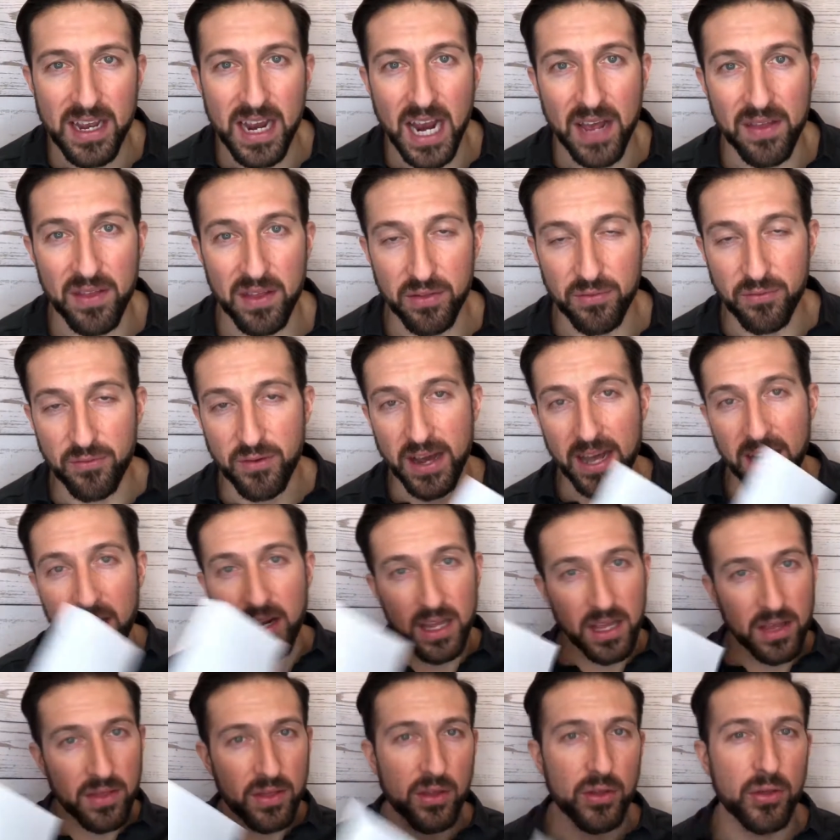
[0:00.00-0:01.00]
And then
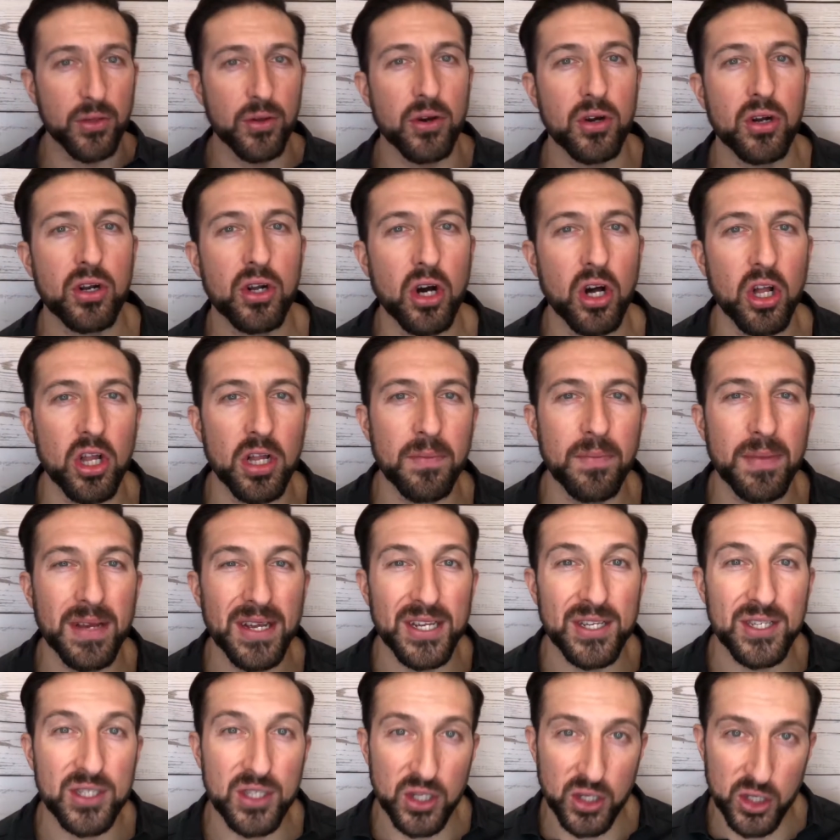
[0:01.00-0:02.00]
finally, the third column
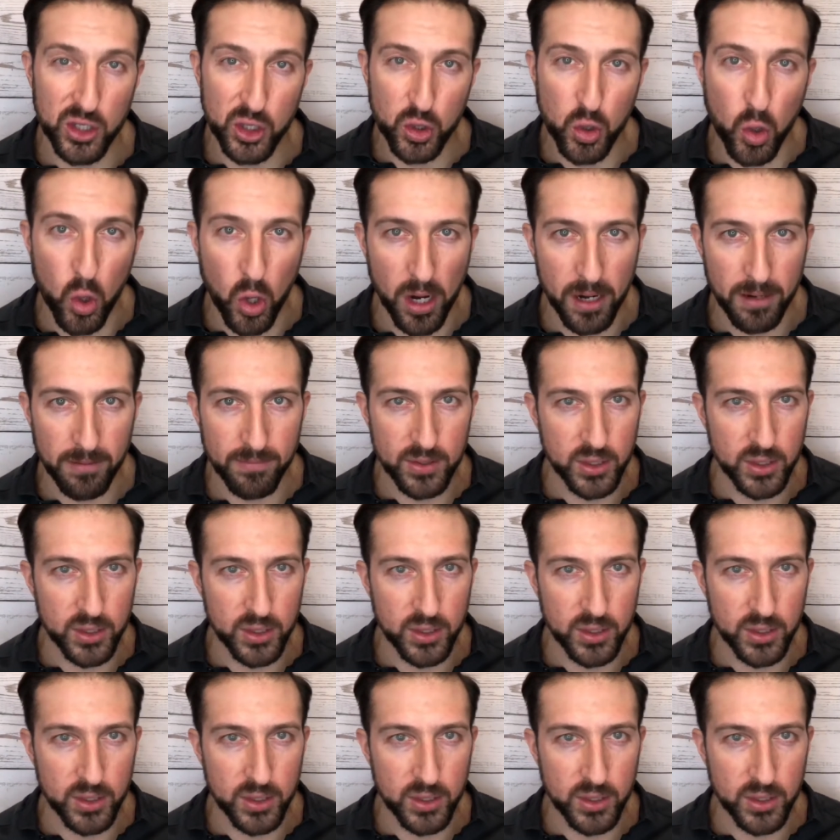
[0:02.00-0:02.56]
is the score.